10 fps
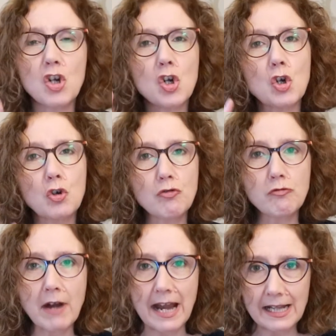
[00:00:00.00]

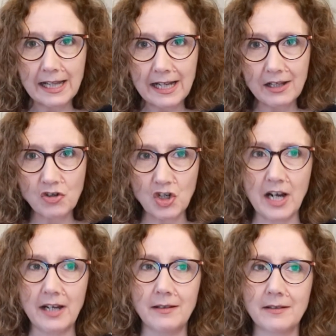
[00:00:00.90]
cradling the
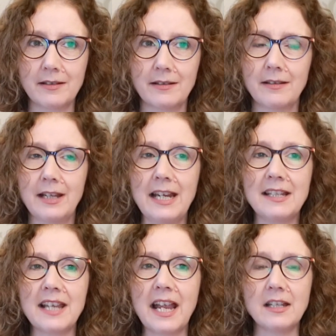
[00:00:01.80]
child, he
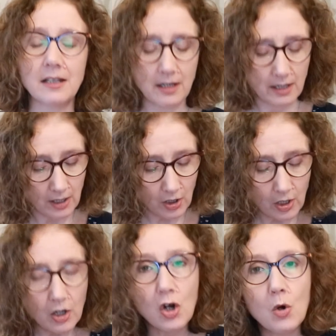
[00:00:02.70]
said,
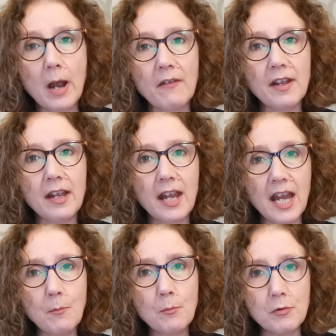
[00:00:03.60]
whoever
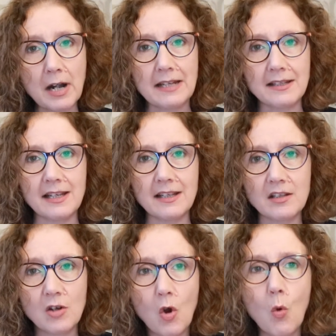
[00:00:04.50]

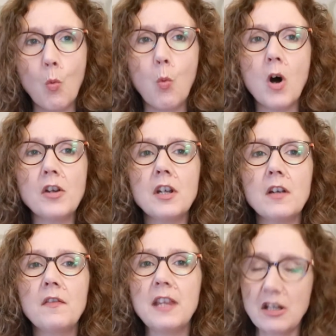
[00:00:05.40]
embraces one
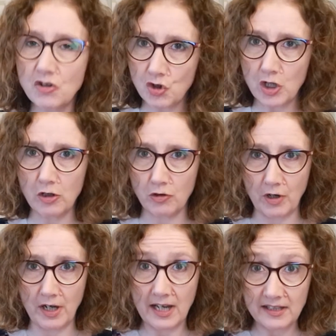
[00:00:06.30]
of these
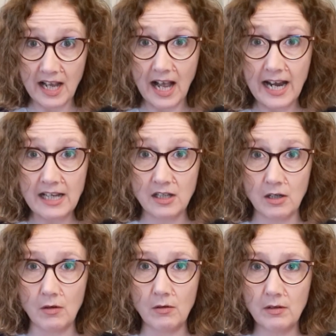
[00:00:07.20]
children as I
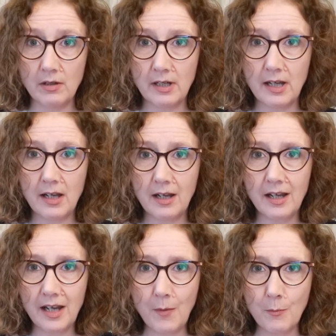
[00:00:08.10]
do,
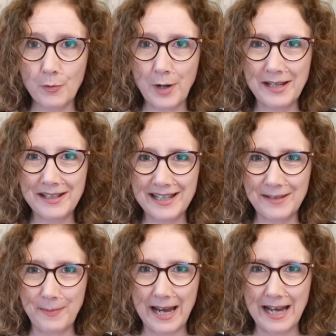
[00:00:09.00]

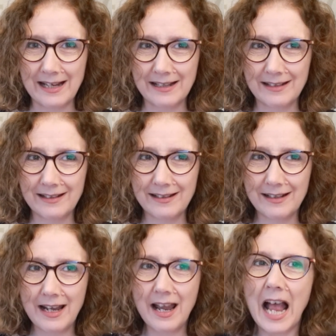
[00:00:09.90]
embraces me.
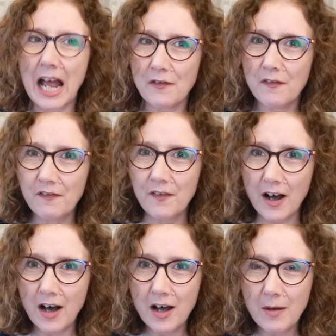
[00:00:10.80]
And
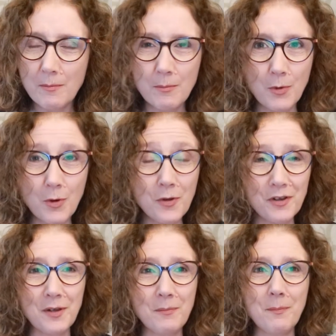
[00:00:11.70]
far more
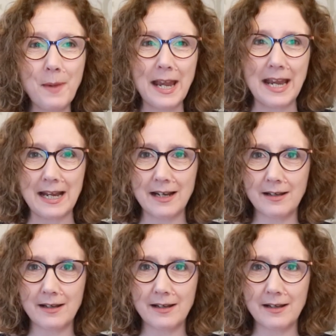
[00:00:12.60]
than me,